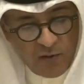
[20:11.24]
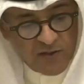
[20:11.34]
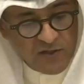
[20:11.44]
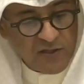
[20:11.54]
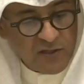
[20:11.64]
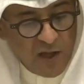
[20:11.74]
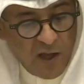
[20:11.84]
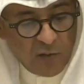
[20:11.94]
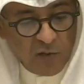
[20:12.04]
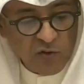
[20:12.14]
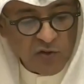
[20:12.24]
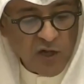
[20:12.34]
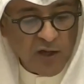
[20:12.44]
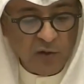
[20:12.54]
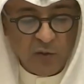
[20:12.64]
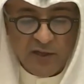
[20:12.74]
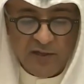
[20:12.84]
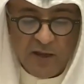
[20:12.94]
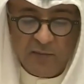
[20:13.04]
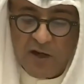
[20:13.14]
of their territorial integrity and non